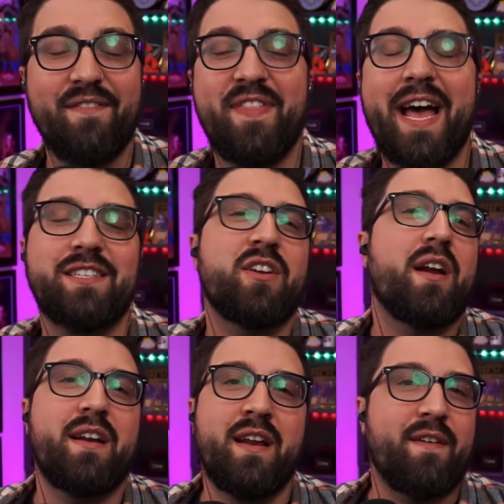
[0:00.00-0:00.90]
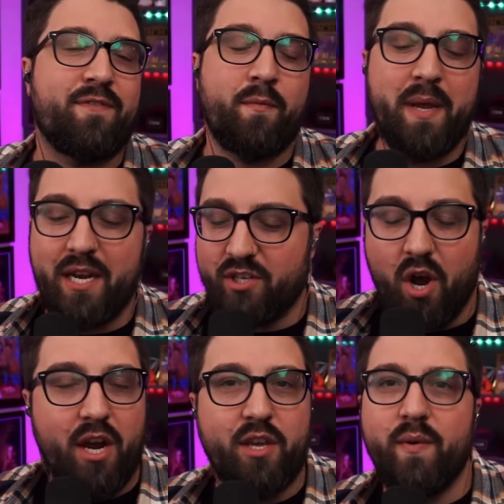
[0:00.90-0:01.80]
If that's not enough for me to
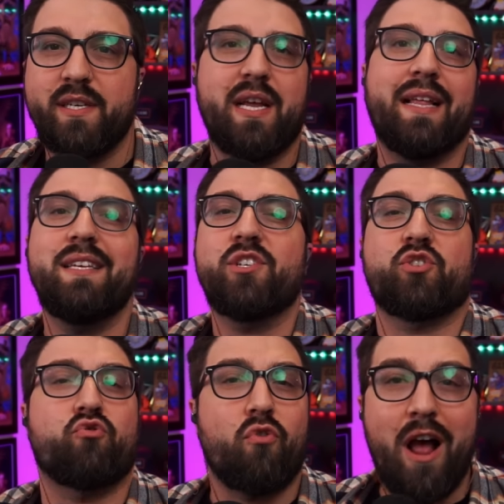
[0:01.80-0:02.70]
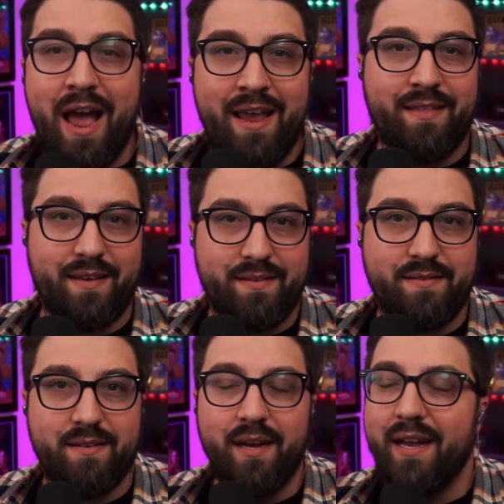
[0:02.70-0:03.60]
talk you into at least trying
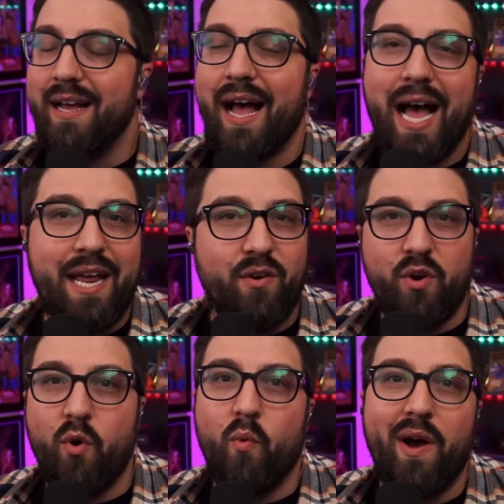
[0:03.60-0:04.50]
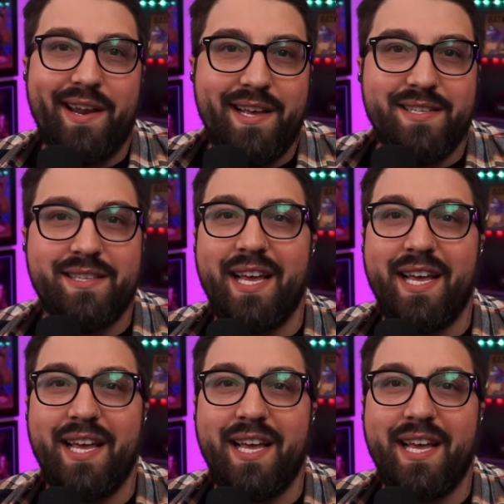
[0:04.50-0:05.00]
this, I don't know what is.